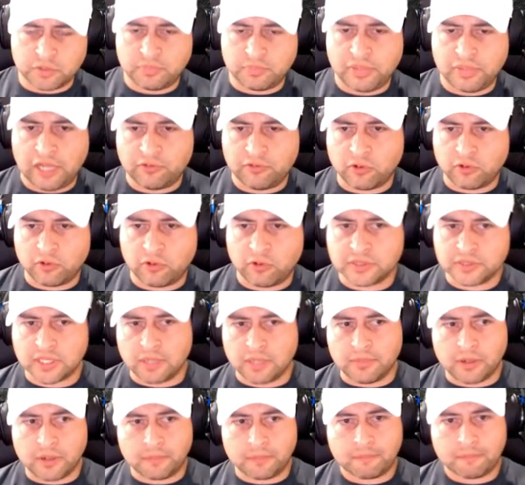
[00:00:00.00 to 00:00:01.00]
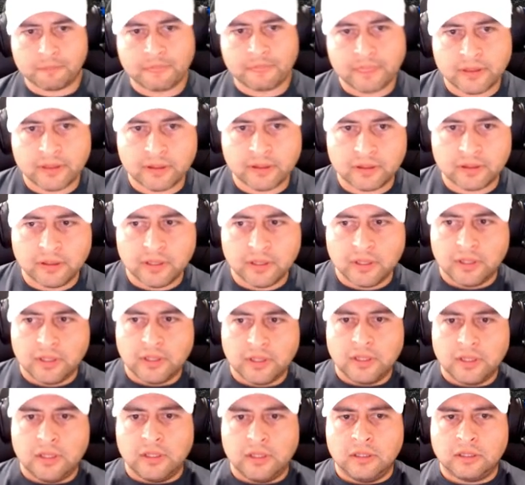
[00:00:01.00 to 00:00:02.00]
platforms that I'm on.
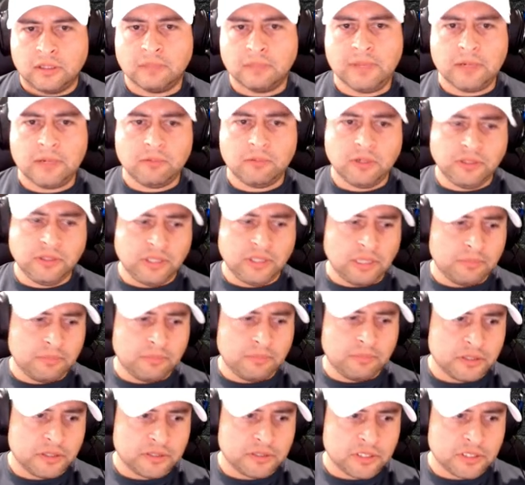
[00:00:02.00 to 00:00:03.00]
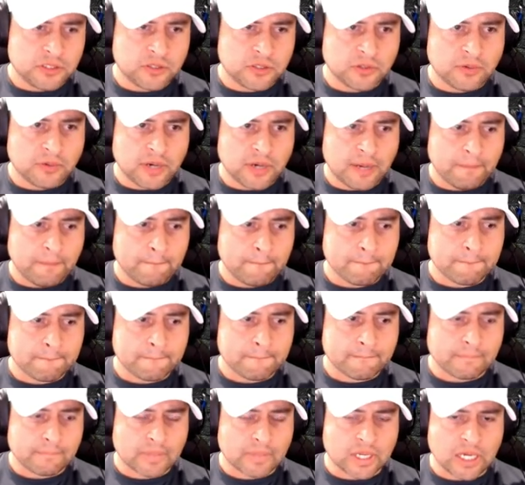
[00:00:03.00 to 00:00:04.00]
The main one that I'm on is Instagram.
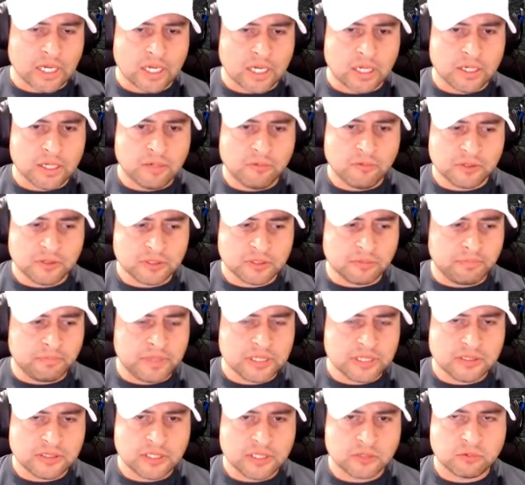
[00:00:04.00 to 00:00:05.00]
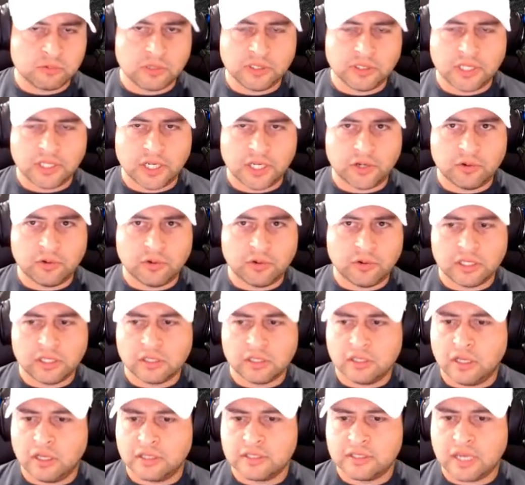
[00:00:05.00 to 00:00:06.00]
It was a business one that I created
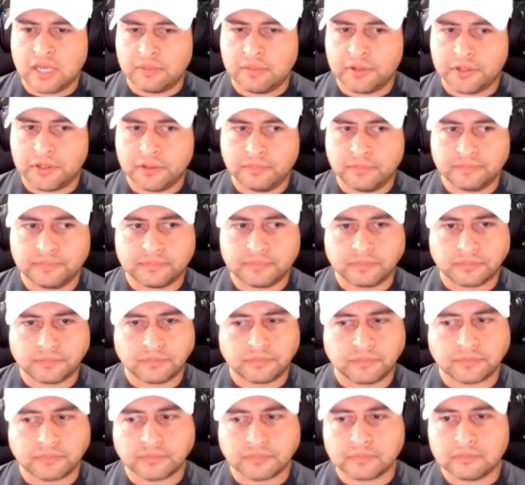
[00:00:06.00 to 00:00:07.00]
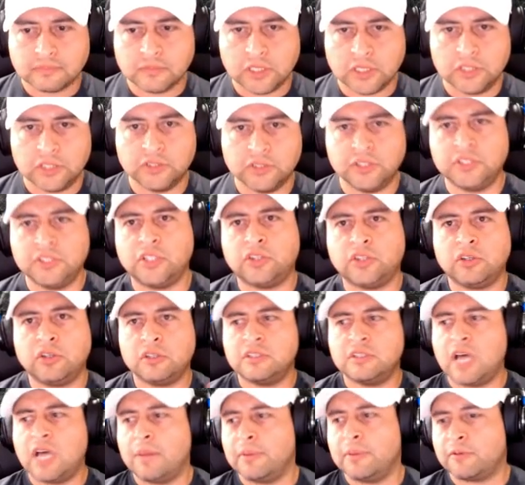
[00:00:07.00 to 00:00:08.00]
a long time ago. So there's a
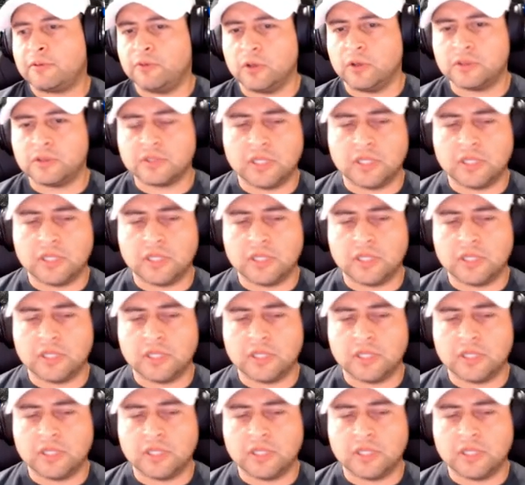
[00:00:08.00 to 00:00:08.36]
third topic, folks.